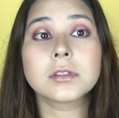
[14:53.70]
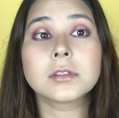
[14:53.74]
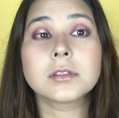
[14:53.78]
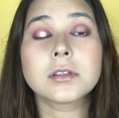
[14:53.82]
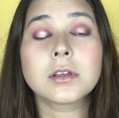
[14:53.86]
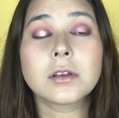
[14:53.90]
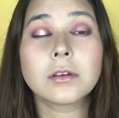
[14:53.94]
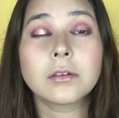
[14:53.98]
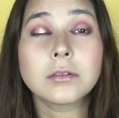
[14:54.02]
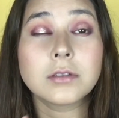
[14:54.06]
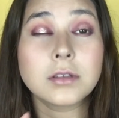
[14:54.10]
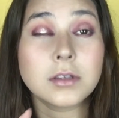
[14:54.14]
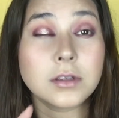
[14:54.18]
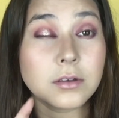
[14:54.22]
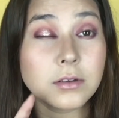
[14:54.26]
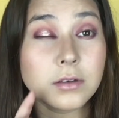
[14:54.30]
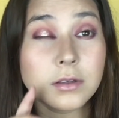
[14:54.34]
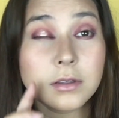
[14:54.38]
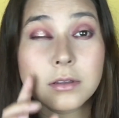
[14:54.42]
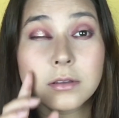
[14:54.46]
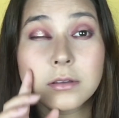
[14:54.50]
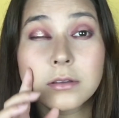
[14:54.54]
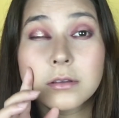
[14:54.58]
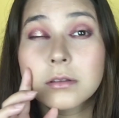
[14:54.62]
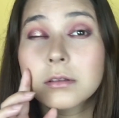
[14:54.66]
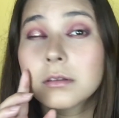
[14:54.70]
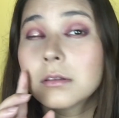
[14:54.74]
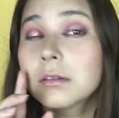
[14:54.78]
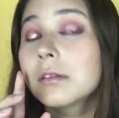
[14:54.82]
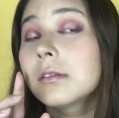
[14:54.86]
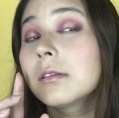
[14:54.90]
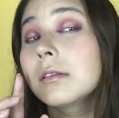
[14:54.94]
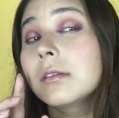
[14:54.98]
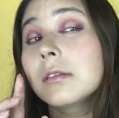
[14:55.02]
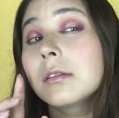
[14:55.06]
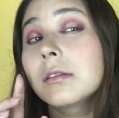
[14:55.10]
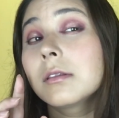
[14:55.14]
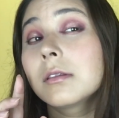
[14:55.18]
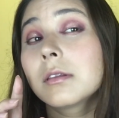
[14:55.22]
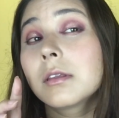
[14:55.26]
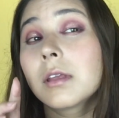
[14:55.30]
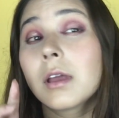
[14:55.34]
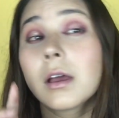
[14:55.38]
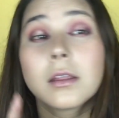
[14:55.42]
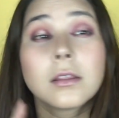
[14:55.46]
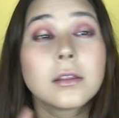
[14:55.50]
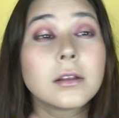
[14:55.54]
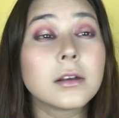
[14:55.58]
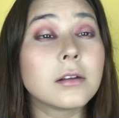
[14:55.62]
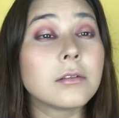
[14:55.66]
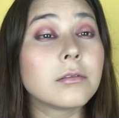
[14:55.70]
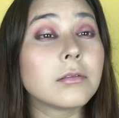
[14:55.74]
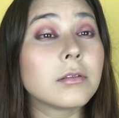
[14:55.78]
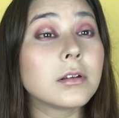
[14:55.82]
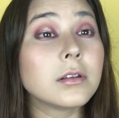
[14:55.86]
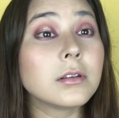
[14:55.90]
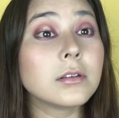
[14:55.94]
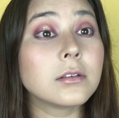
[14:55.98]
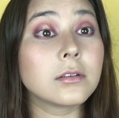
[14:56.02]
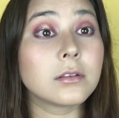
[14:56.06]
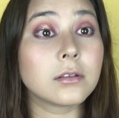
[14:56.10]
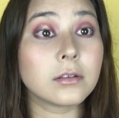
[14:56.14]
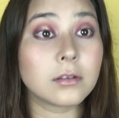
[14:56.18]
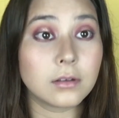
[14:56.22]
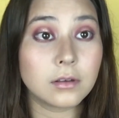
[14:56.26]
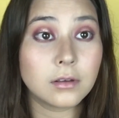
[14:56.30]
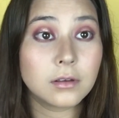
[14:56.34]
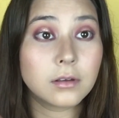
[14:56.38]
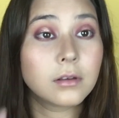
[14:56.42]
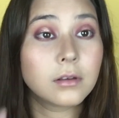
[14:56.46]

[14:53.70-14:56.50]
So as you can tell the difference.